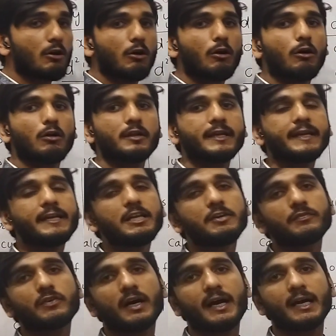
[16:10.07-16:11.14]
only
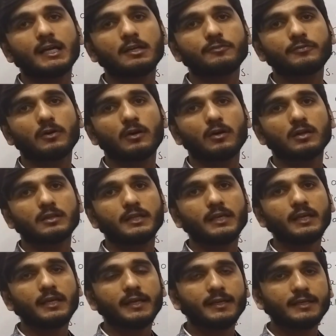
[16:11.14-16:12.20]
defined for the
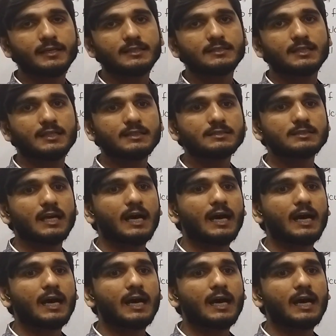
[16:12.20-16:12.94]
integers.